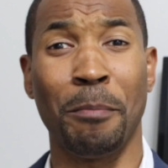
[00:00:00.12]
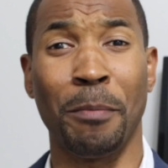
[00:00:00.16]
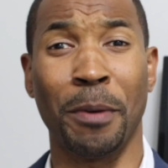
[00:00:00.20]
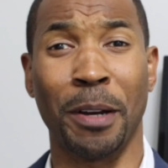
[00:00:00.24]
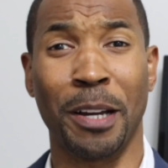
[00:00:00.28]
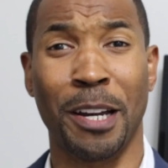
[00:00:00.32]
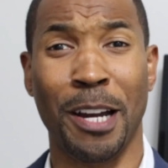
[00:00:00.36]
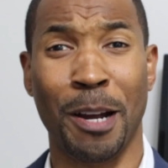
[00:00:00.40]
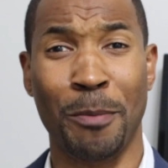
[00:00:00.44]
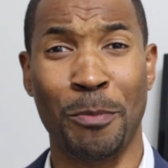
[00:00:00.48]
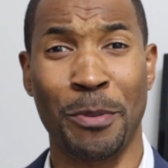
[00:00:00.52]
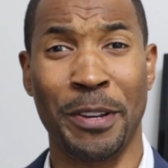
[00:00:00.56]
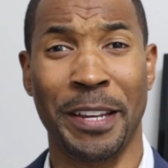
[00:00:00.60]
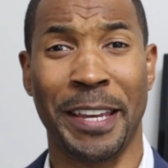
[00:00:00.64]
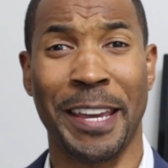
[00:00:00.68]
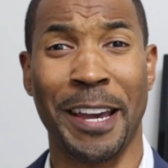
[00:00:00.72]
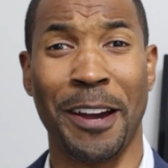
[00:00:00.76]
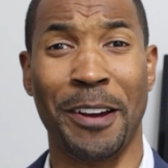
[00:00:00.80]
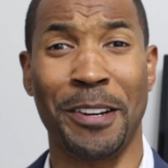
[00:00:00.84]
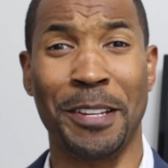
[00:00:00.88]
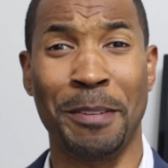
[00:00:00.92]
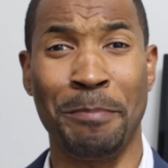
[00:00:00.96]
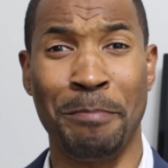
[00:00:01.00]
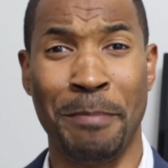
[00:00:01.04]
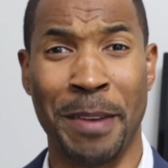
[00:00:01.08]
Montgomery
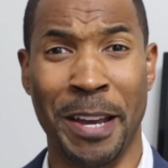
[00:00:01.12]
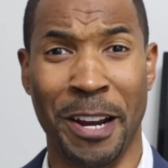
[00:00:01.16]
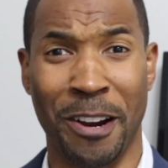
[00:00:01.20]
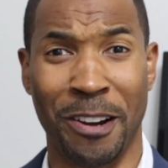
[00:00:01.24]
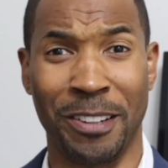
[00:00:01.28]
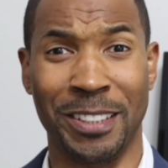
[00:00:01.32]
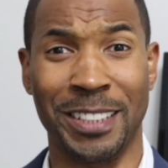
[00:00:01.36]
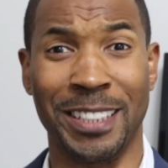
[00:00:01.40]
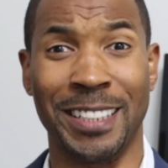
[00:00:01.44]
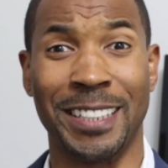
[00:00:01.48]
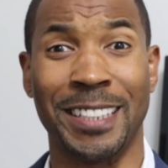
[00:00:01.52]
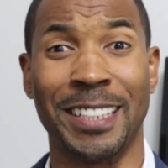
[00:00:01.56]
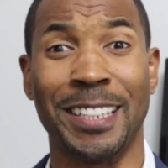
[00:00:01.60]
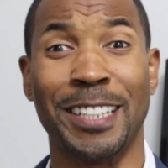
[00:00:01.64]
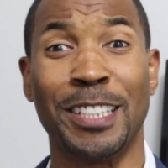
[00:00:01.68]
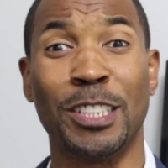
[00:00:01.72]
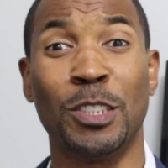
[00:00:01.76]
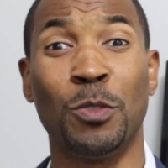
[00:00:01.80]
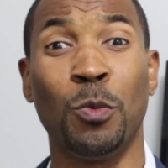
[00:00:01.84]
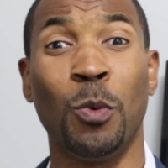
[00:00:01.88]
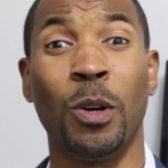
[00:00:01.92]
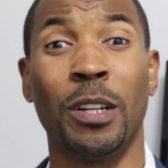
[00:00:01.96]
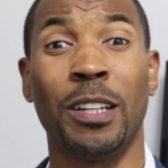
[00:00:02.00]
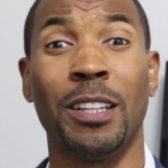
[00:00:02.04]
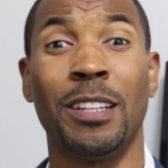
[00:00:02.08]
County, Maryland
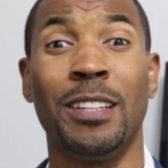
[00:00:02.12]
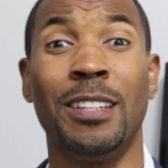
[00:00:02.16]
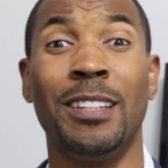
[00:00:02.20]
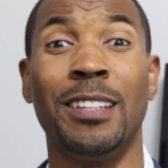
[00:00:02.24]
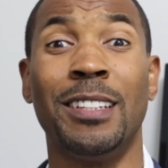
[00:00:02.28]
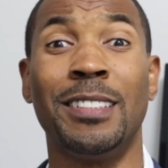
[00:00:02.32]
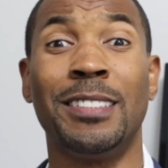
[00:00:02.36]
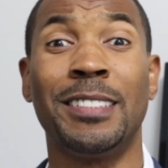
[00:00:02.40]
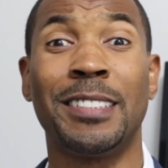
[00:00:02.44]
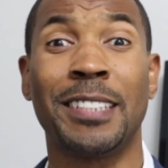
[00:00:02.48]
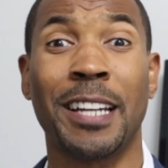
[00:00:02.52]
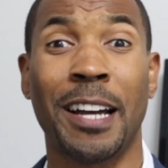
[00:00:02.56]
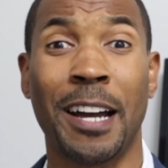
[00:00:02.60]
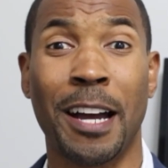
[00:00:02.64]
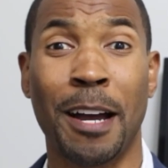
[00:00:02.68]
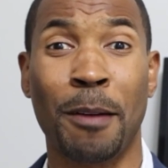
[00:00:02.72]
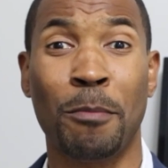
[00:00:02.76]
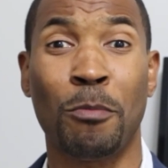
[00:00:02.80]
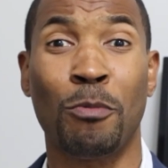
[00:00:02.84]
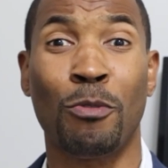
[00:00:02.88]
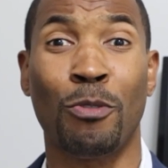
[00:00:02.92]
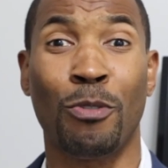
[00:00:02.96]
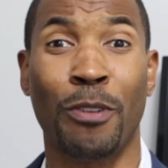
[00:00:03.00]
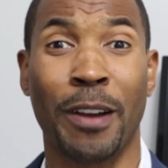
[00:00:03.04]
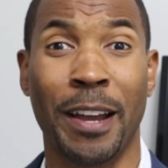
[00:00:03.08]
is one of the
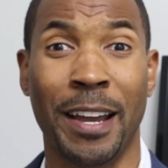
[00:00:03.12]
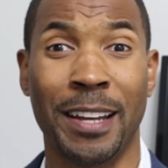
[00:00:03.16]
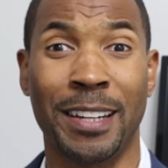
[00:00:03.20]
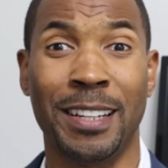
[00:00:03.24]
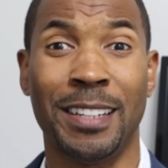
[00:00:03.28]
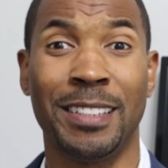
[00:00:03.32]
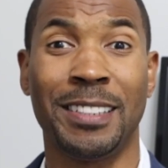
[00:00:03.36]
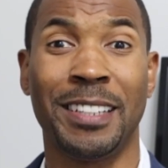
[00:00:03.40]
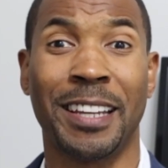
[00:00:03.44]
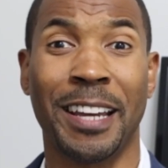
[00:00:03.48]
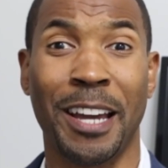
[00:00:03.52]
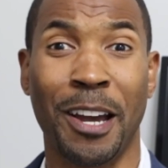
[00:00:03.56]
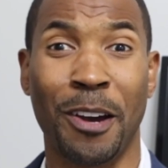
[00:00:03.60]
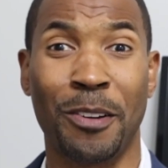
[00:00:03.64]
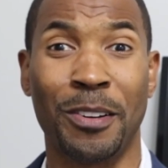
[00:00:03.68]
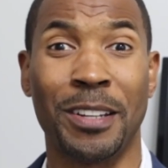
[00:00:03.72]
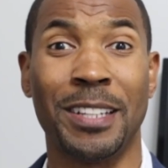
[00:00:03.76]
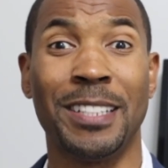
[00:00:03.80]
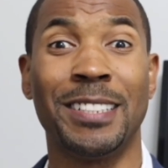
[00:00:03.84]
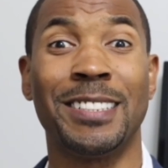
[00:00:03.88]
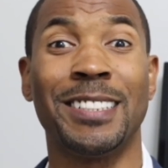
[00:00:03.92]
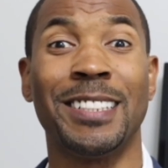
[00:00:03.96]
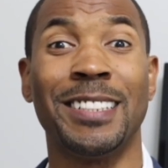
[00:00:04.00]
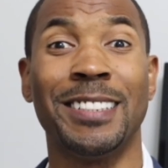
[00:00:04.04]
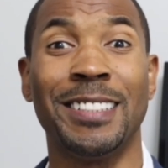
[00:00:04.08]
top-rated
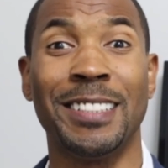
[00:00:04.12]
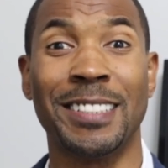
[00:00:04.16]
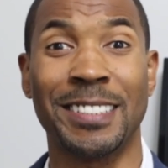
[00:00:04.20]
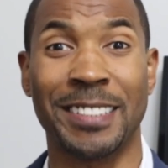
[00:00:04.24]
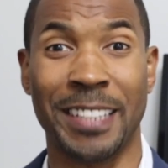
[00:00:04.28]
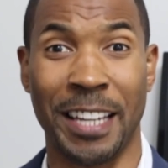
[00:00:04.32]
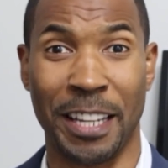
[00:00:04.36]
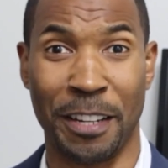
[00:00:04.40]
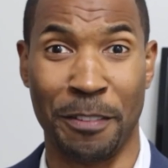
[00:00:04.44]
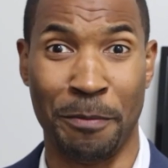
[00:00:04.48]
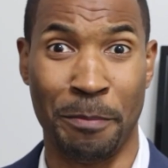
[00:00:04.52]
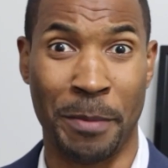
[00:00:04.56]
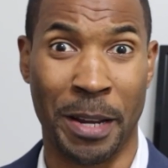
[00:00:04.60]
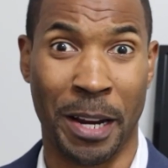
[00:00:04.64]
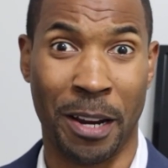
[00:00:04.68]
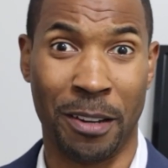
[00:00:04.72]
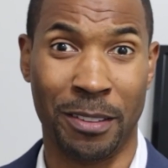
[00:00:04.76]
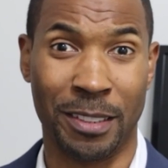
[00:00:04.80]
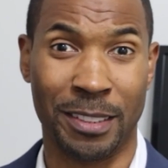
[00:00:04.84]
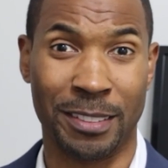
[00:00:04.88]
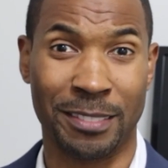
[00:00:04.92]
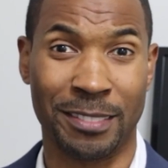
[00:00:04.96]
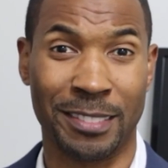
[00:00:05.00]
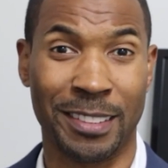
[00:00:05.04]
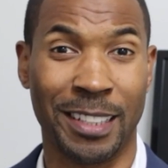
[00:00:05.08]
counties in the state of
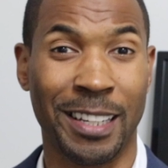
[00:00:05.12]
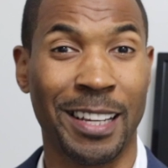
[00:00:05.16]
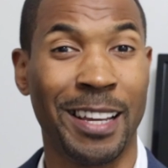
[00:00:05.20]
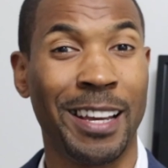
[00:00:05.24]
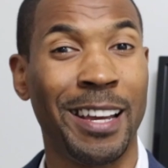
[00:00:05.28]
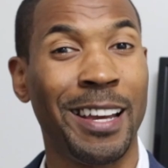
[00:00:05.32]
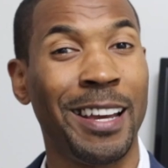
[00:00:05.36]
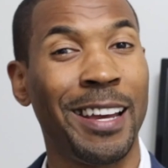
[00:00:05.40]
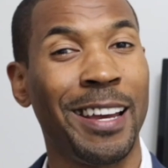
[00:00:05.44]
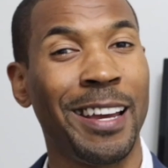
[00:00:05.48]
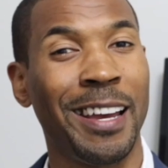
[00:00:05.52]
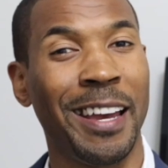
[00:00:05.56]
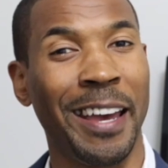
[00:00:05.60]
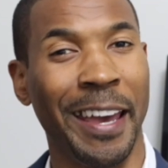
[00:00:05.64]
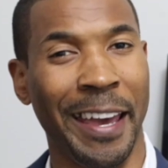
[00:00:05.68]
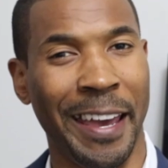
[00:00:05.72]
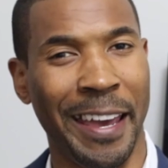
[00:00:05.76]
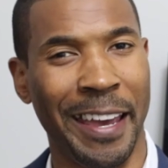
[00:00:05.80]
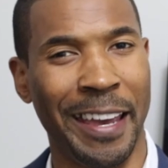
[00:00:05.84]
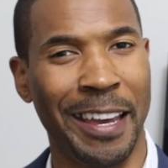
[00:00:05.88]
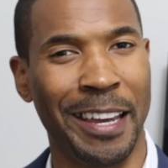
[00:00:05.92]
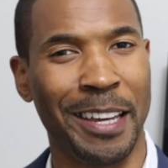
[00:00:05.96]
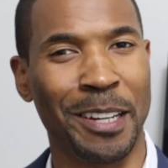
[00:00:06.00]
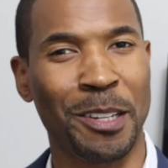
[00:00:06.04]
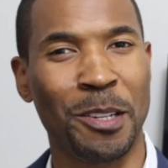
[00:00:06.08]
Maryland
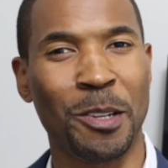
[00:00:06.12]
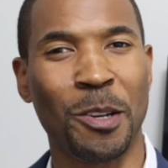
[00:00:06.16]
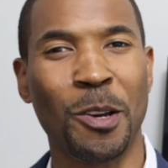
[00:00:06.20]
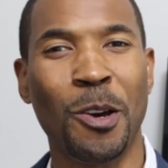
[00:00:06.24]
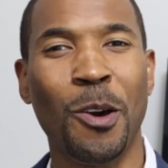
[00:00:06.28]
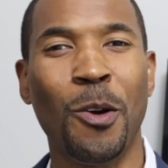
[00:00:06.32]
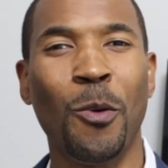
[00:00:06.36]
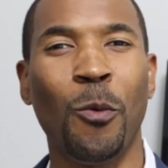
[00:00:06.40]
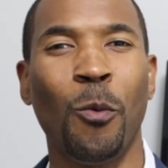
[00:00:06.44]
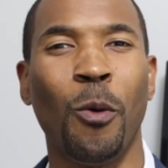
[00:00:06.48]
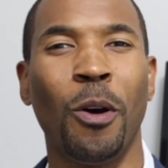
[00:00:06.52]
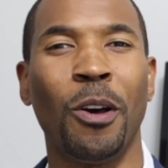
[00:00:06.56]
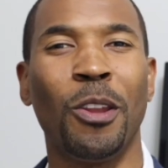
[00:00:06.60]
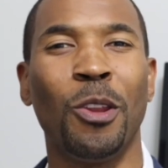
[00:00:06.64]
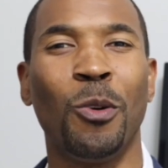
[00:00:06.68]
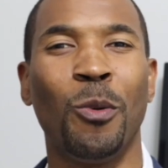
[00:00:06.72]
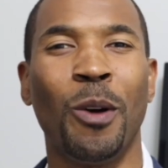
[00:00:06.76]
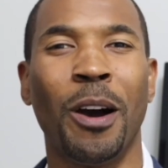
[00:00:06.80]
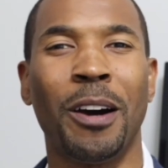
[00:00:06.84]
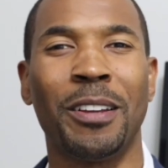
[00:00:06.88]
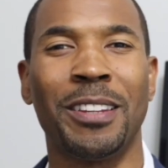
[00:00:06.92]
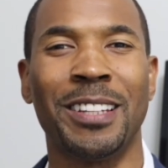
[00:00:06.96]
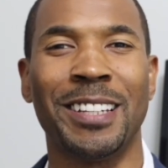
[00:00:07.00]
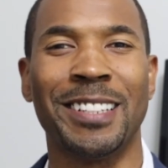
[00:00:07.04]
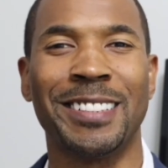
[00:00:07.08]
and one of the
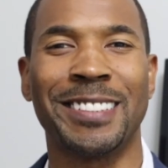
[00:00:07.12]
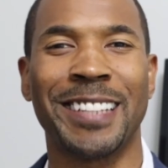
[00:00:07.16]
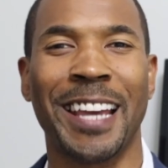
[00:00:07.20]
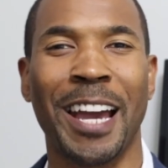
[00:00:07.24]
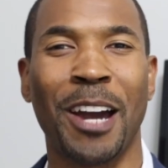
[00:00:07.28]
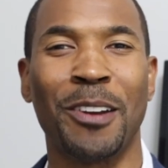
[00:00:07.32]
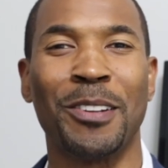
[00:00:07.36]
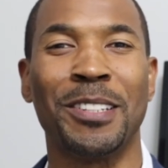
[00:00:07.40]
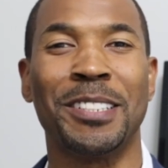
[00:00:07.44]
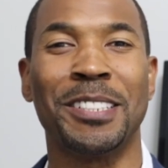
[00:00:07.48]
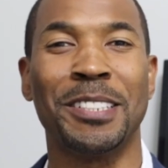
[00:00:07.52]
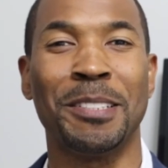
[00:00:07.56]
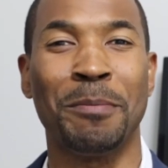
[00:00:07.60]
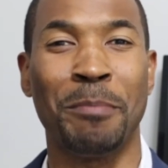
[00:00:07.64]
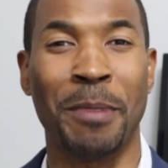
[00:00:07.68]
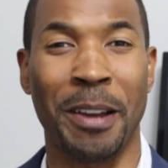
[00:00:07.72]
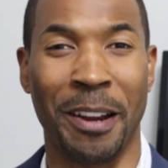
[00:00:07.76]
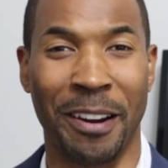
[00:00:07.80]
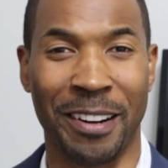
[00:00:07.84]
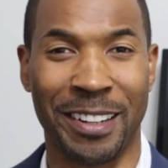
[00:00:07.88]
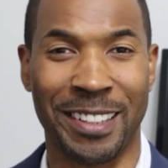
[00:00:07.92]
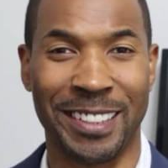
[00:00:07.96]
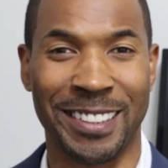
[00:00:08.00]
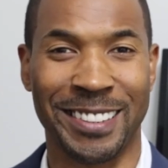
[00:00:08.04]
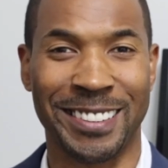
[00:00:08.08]
wealthiest counties in
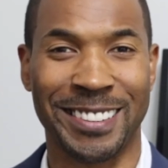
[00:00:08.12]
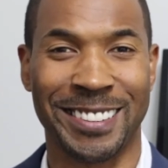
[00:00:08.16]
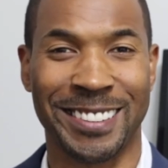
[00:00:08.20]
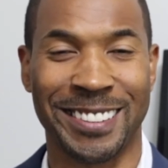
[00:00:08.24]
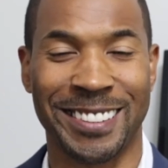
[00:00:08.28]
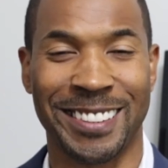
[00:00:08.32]
America.